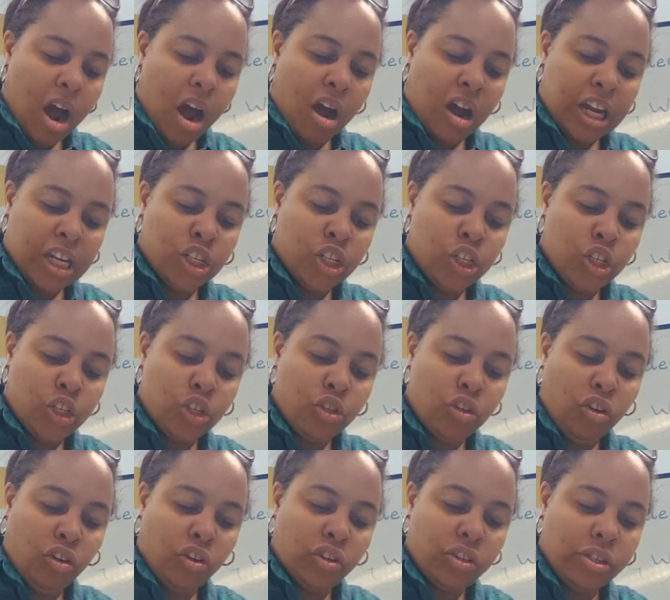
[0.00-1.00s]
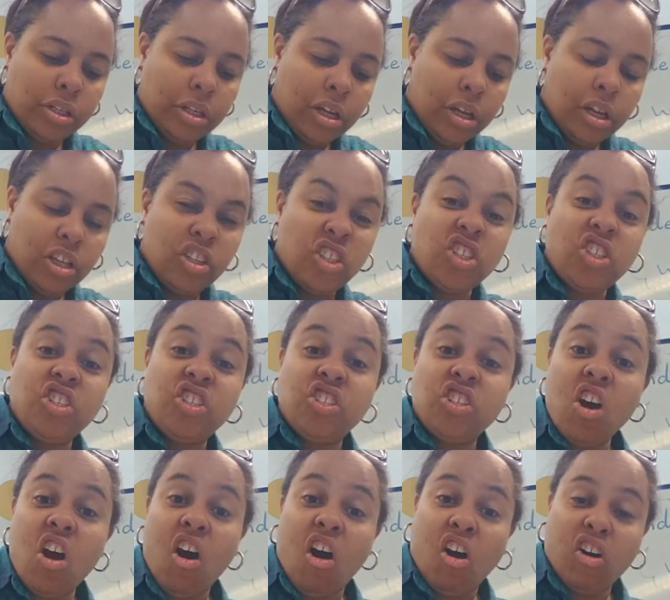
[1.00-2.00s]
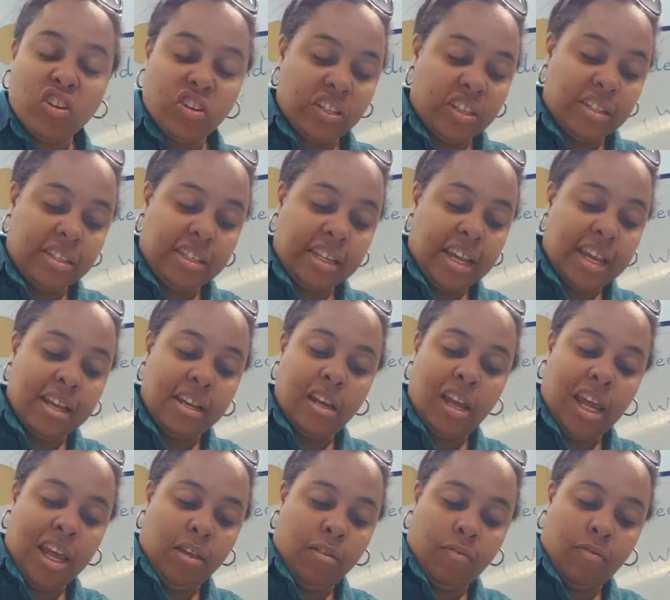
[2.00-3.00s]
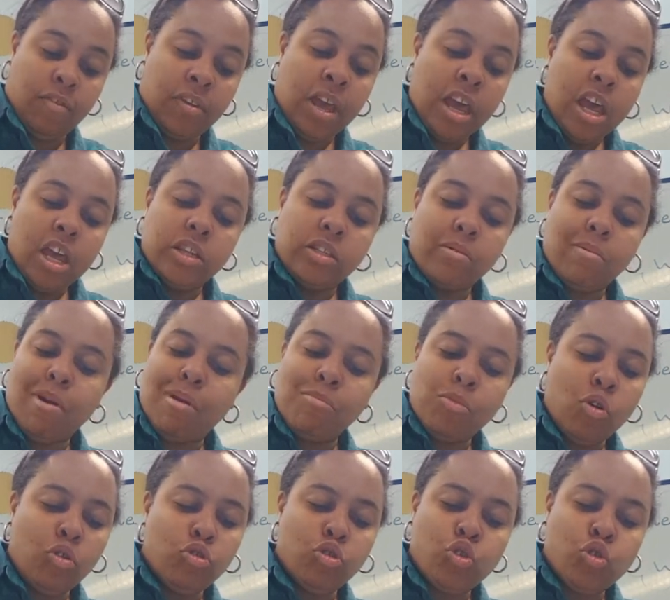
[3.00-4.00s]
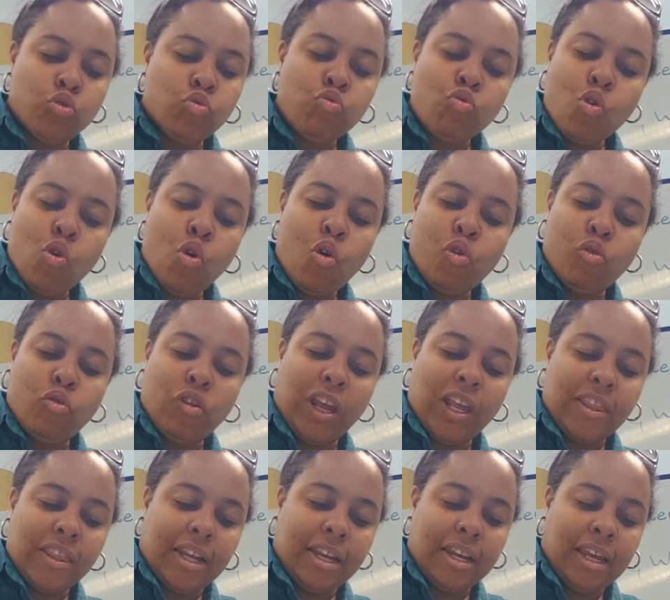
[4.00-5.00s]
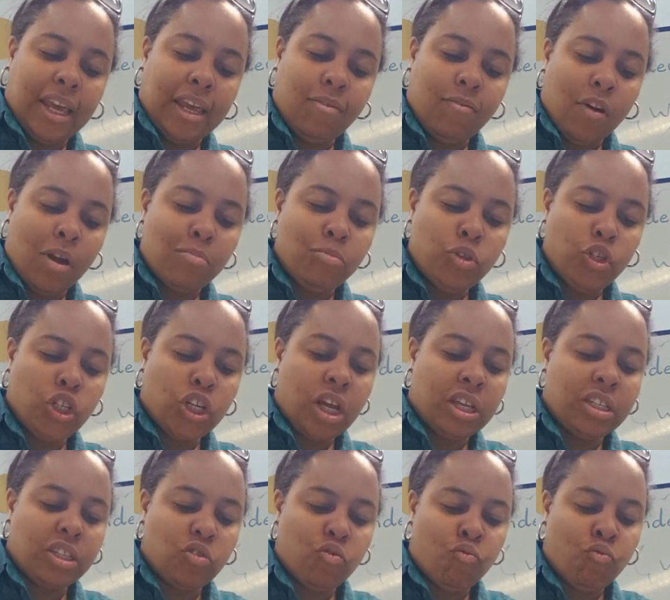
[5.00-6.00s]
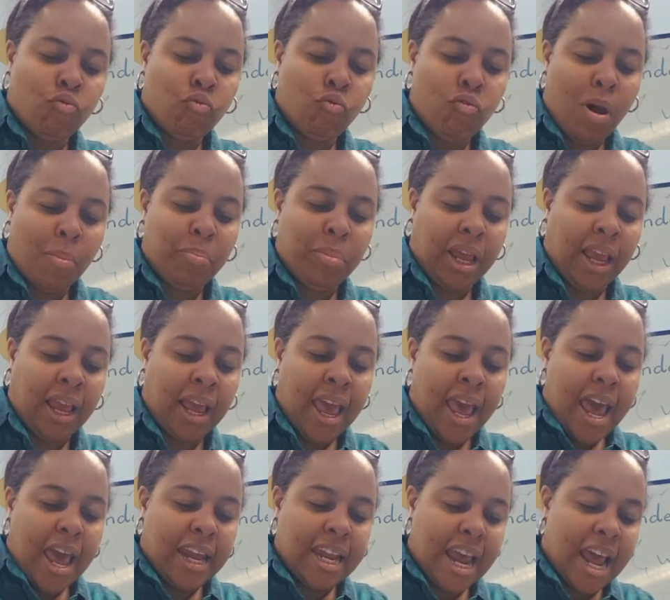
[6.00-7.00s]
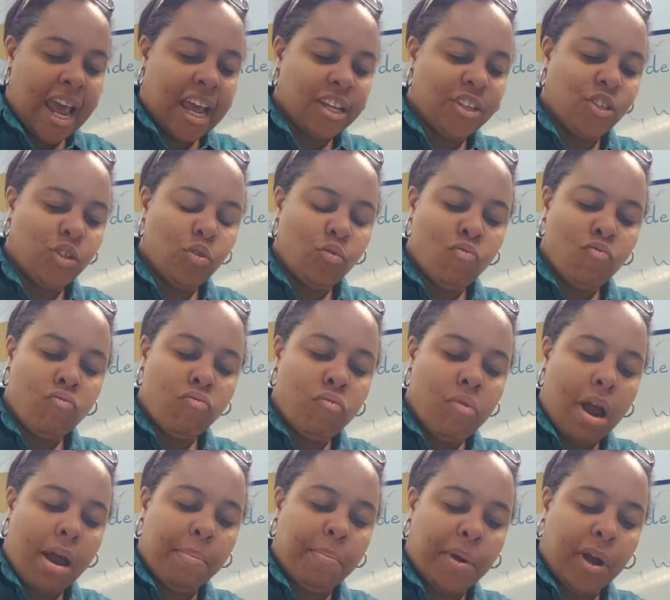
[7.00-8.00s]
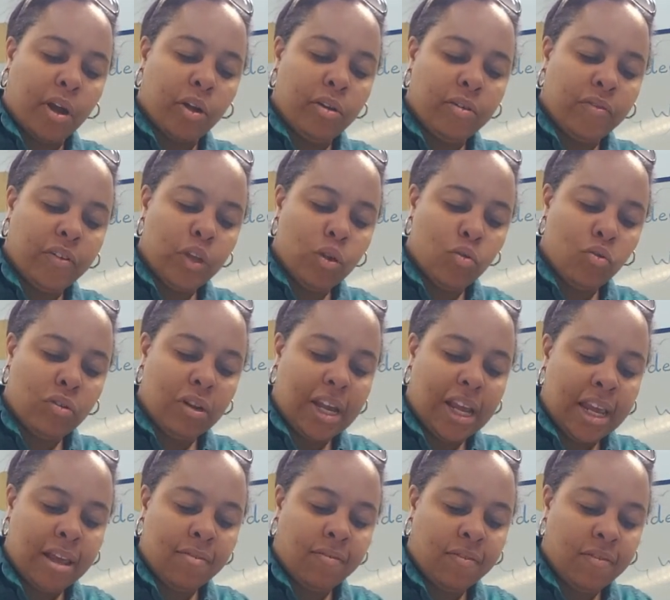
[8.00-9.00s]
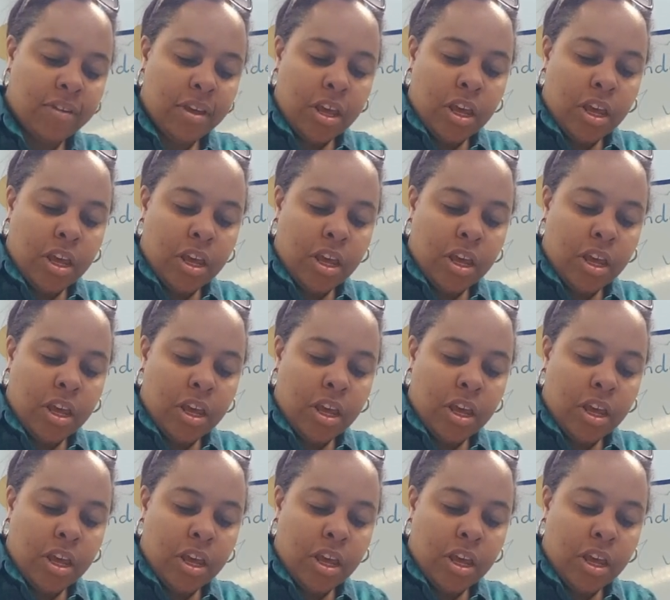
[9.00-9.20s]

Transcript: I should start to see a leaf. So I'm not drawing the leaf, I'm just rubbing. And as you rub over your leaf,